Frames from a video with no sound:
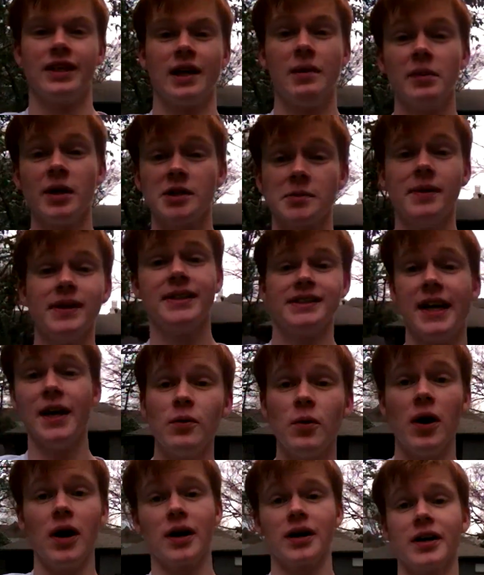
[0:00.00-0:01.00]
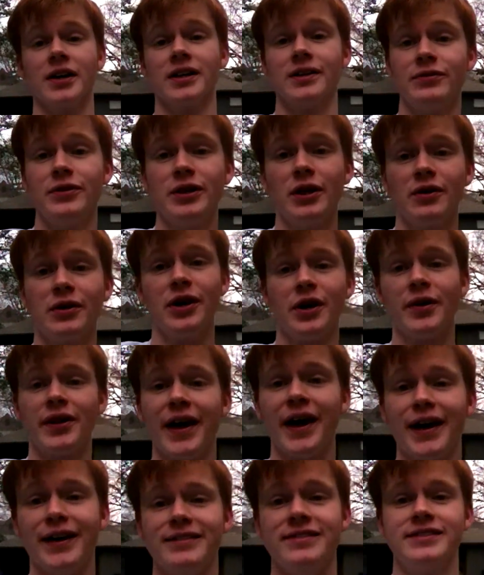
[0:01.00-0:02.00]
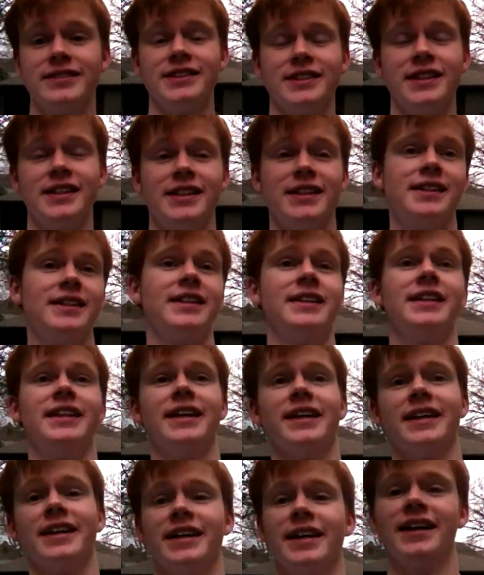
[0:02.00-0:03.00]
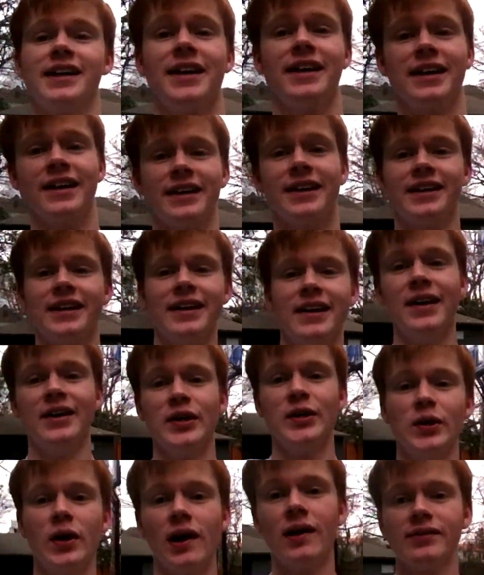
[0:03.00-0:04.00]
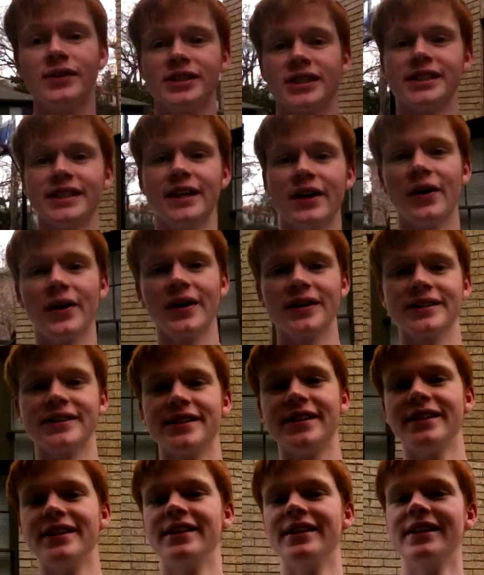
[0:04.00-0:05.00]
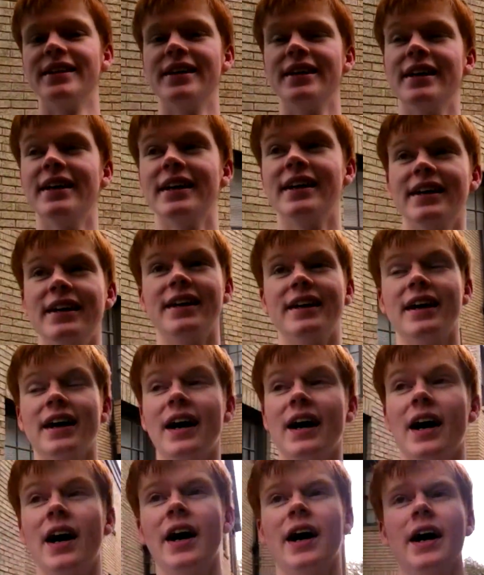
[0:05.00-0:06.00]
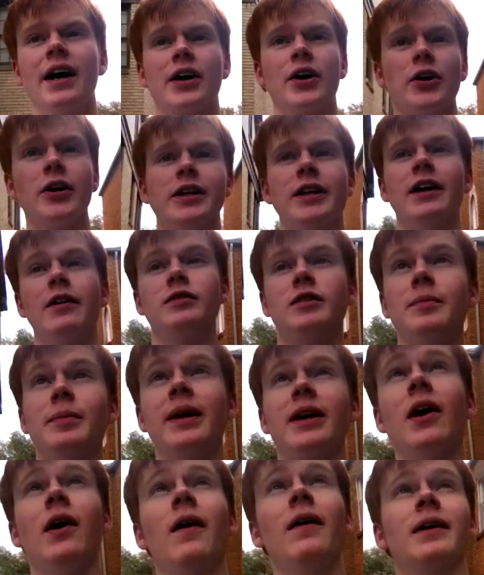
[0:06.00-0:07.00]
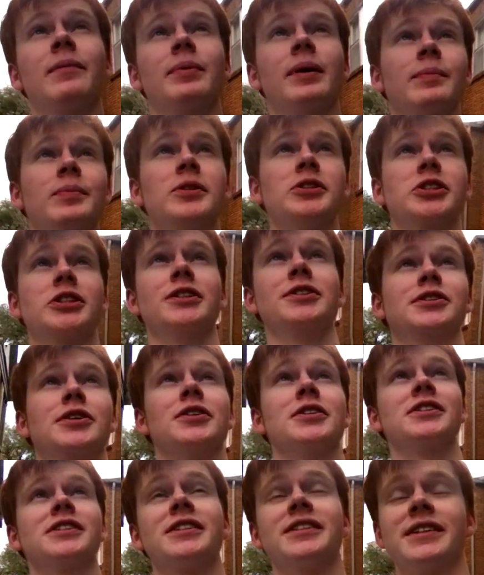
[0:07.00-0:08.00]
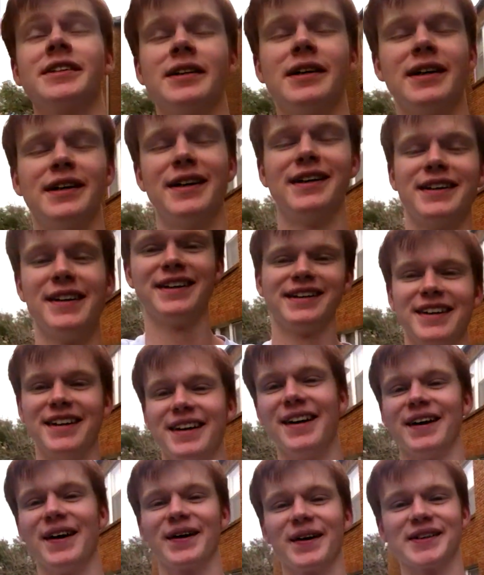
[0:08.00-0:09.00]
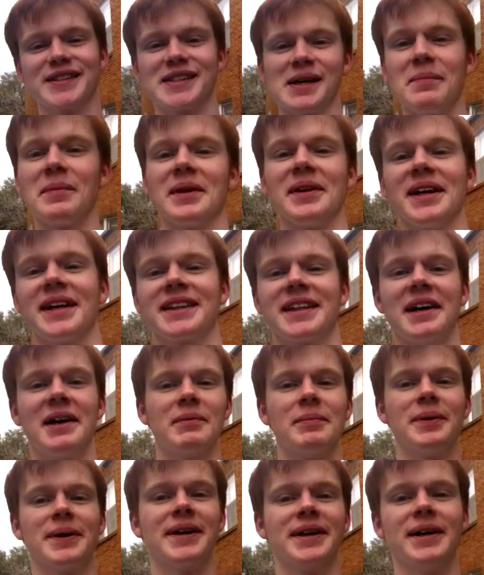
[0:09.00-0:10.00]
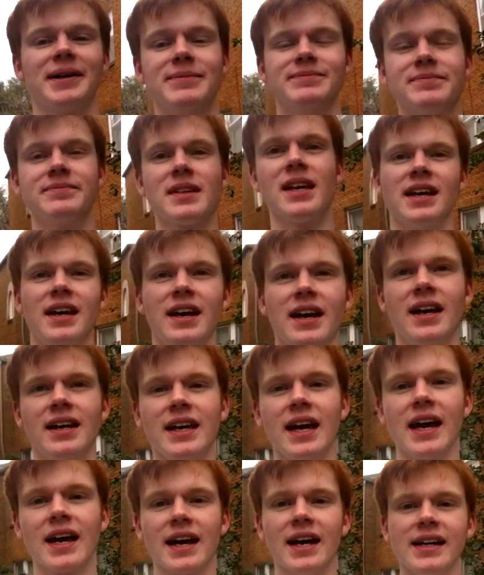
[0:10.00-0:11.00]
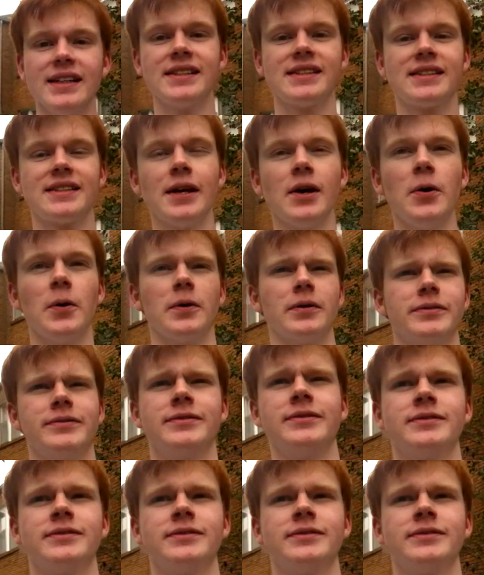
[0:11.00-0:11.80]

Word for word: that makes me a daywalker. And if you don't know that, then uh, you obviously aren't uh, good enough to be calling people gingers or something like that. But um, yeah, guys, so